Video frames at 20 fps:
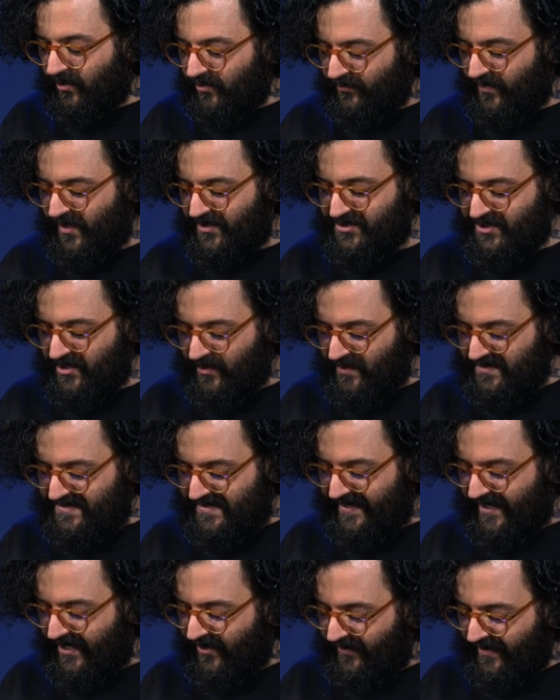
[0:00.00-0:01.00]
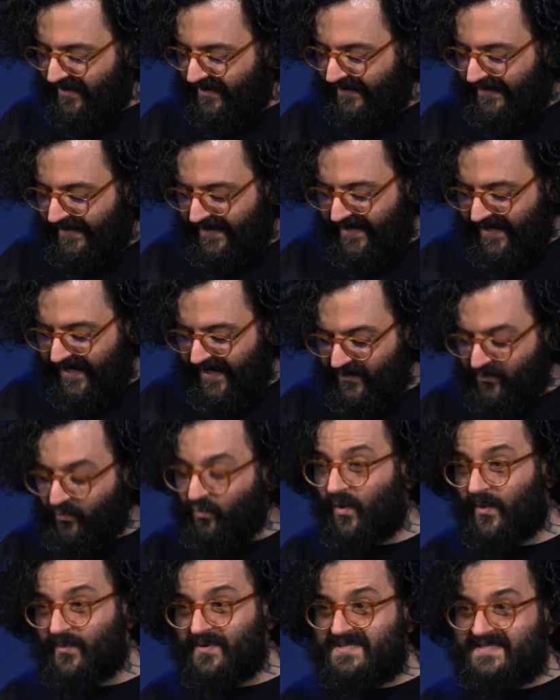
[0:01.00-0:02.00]
gold rush towards that area.
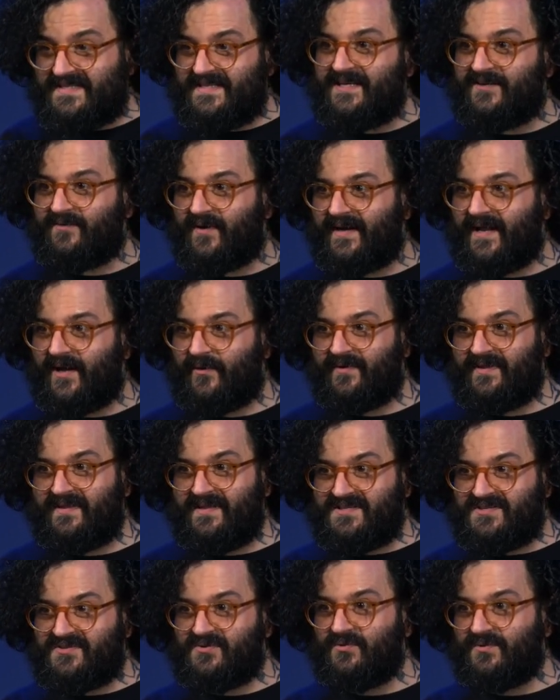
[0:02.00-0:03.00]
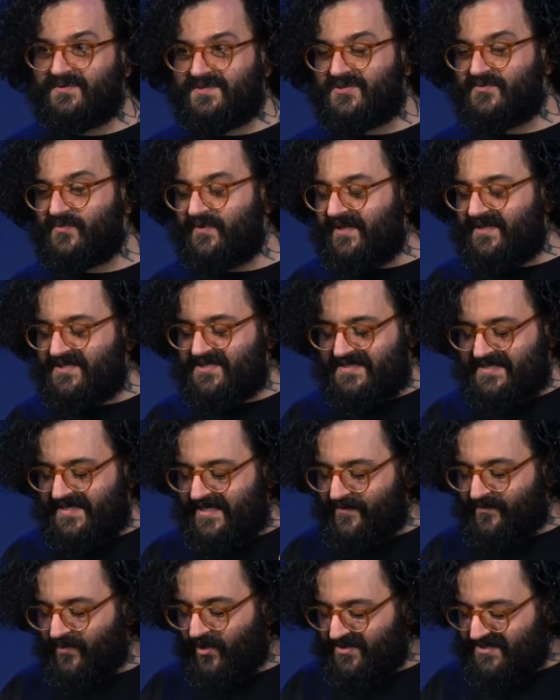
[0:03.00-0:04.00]
And what we're seeing right now in these tools is really just
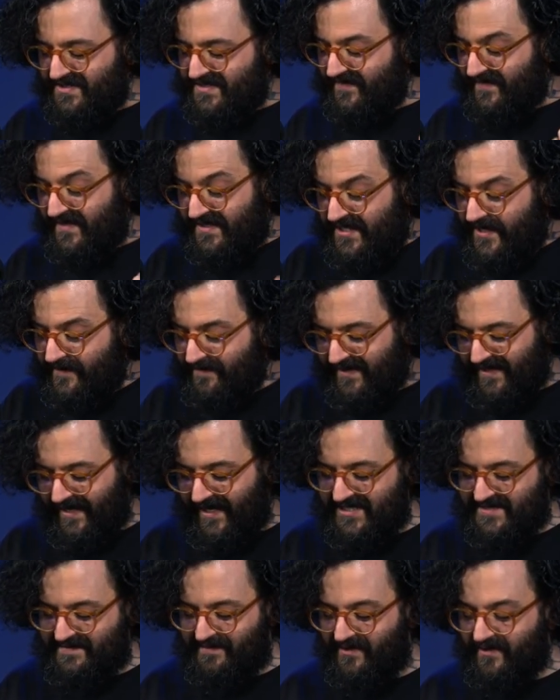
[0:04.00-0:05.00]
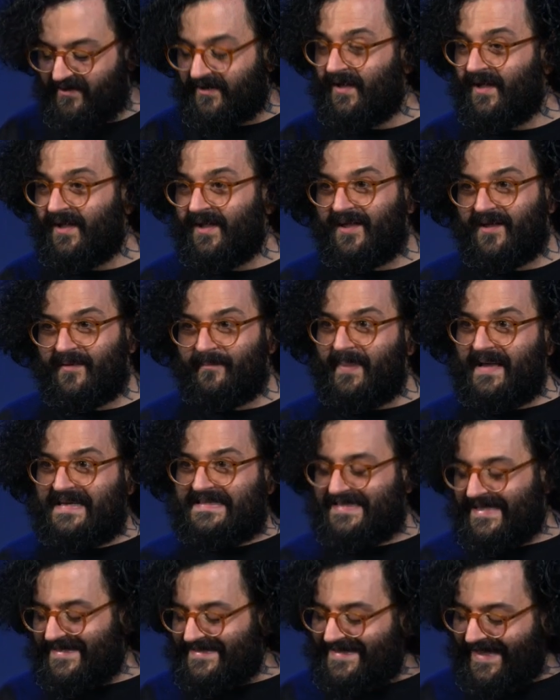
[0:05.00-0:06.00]
the emergence of the tip of the iceberg
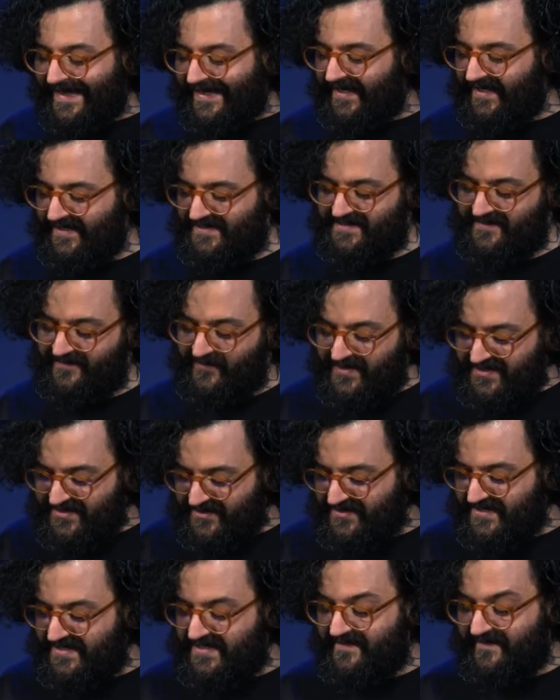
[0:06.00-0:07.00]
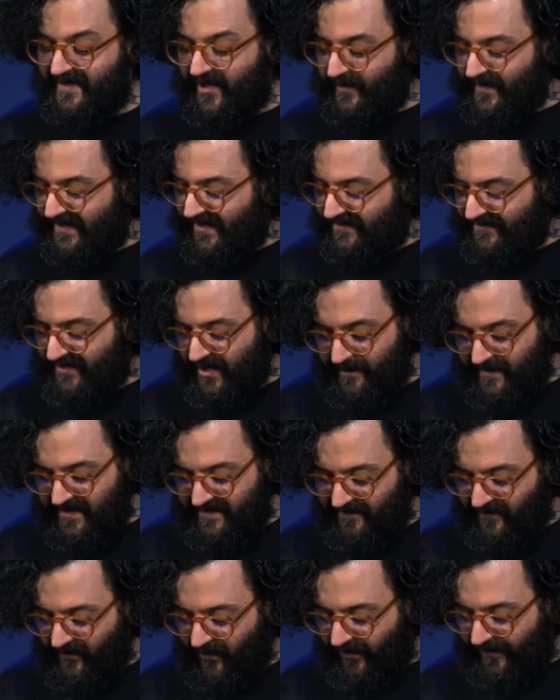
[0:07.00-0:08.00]
based on decades of research and development that's come
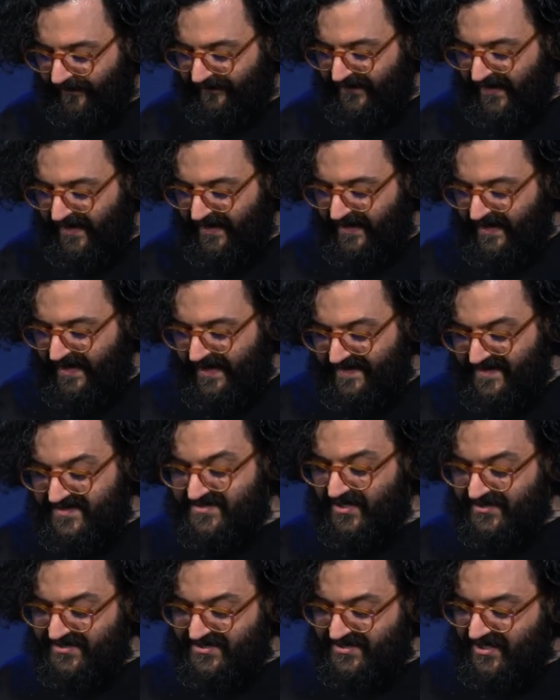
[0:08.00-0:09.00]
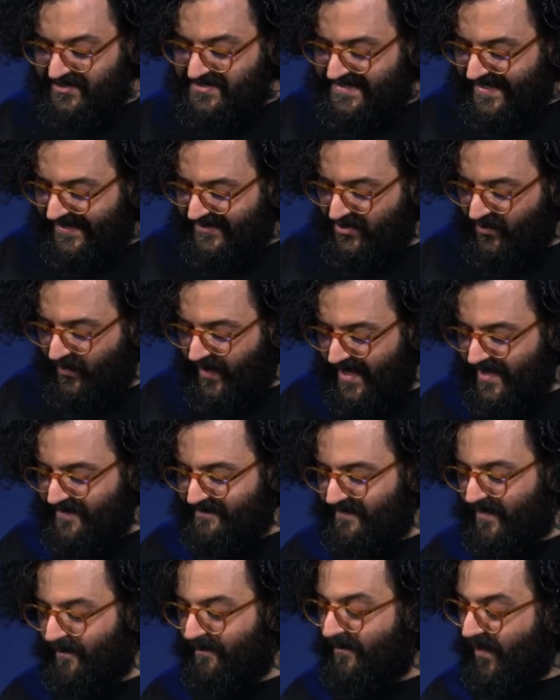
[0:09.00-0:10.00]
before. This also starts to get into
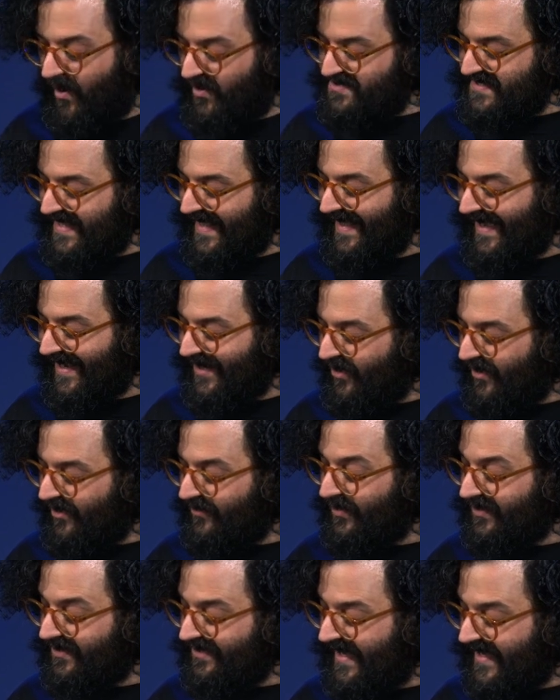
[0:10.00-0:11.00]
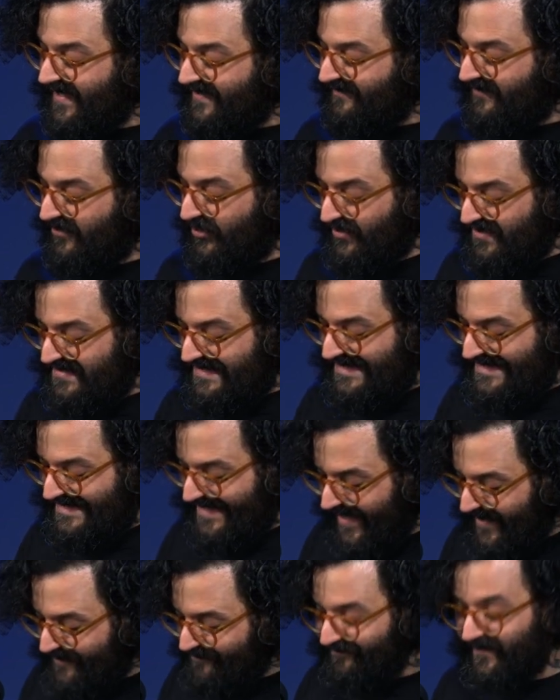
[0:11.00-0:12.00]
why most AI artwork kind of looks the
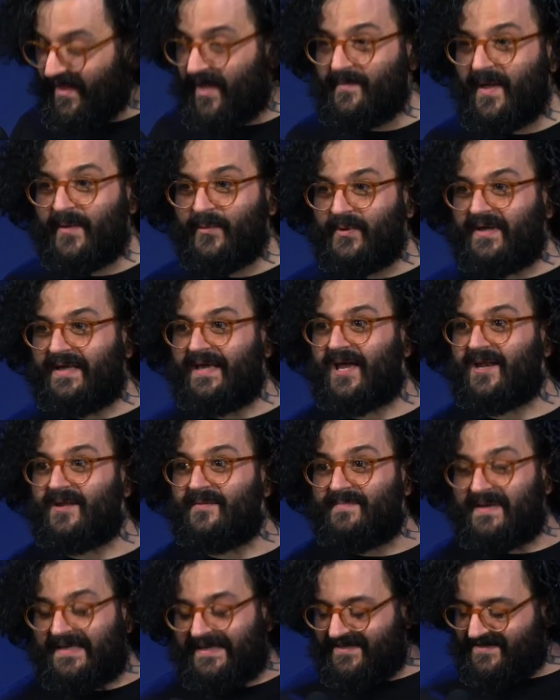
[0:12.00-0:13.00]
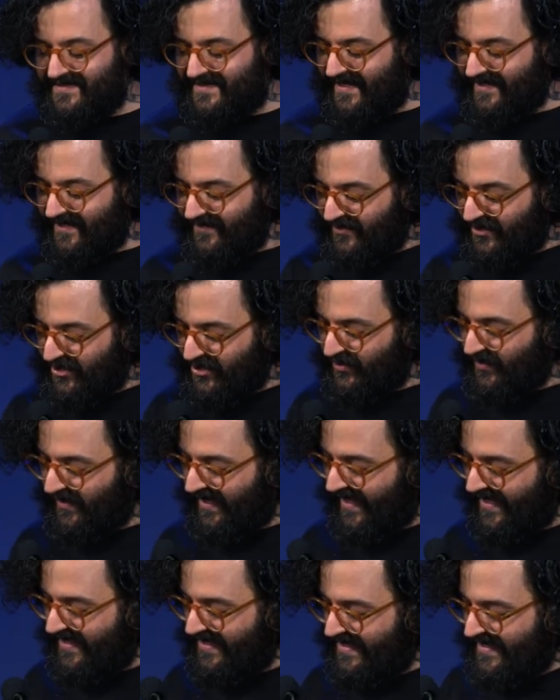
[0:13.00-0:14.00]
same, and maybe we can get a bit into that in the
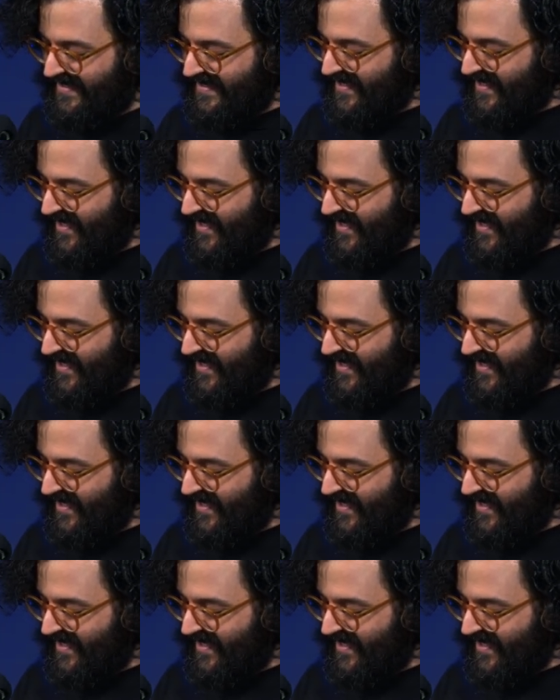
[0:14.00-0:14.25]
Q&A.